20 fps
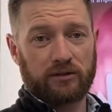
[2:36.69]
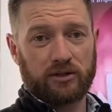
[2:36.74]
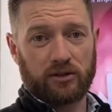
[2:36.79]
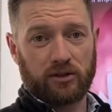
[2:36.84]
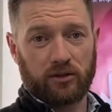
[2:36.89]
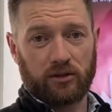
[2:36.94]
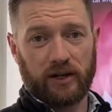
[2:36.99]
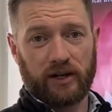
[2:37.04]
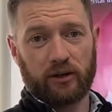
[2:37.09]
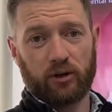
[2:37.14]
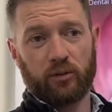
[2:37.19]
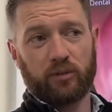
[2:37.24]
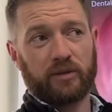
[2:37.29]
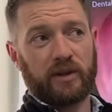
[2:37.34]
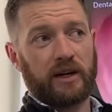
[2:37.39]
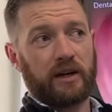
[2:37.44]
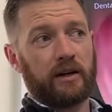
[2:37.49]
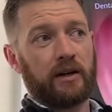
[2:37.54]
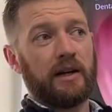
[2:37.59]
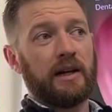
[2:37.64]
So I hope
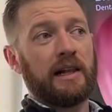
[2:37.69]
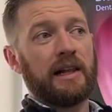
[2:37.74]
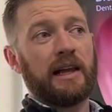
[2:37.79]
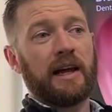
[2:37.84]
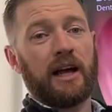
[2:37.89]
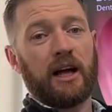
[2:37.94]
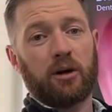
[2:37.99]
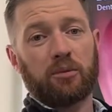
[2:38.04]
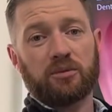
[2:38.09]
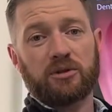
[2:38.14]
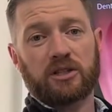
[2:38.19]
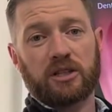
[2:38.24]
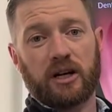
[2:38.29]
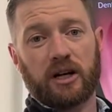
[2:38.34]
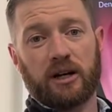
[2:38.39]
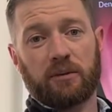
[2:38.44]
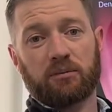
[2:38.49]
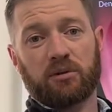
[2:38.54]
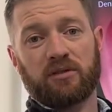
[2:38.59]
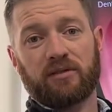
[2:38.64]
that helps
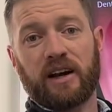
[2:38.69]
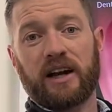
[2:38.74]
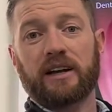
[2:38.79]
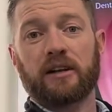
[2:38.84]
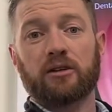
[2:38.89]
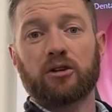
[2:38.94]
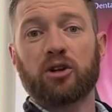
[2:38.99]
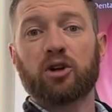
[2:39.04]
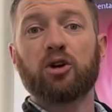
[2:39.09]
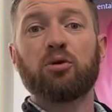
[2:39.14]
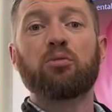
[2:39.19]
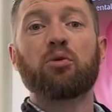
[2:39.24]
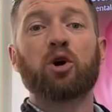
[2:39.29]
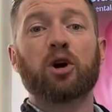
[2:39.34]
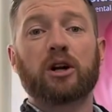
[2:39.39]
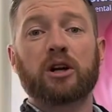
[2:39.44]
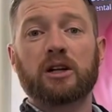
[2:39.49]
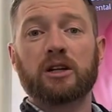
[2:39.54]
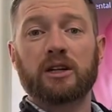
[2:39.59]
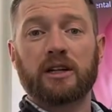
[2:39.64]
provide a little more
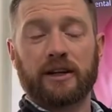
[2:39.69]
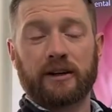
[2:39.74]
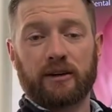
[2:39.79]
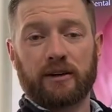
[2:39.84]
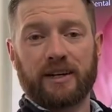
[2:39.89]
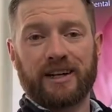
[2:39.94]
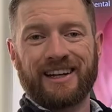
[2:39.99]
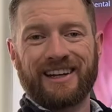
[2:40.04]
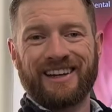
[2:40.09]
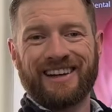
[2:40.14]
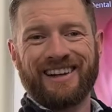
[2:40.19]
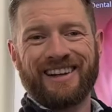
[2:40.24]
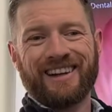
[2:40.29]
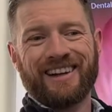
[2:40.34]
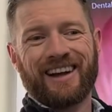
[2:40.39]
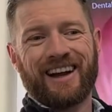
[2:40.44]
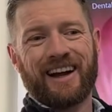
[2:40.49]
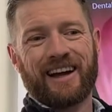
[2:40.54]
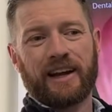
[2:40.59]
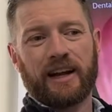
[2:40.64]
clarity
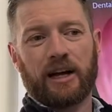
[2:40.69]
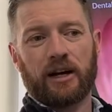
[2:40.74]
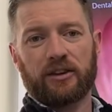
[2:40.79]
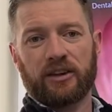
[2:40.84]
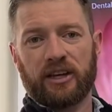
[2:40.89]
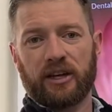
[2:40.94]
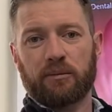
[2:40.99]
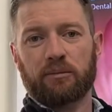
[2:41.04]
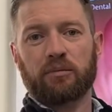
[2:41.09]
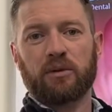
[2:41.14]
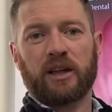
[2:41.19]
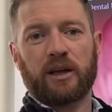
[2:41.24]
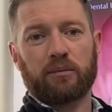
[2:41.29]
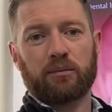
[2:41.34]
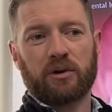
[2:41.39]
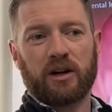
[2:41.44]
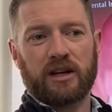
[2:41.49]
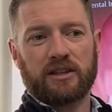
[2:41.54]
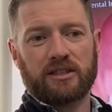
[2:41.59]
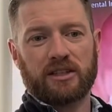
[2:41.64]
on how the implant
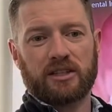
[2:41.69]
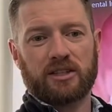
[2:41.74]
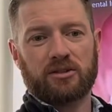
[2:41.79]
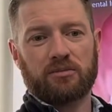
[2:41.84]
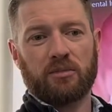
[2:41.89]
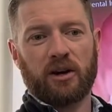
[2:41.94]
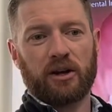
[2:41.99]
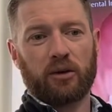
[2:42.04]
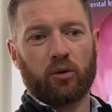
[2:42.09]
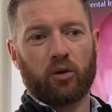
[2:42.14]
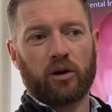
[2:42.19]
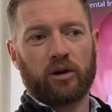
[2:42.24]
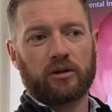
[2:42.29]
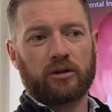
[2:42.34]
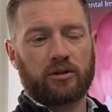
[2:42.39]
process might work.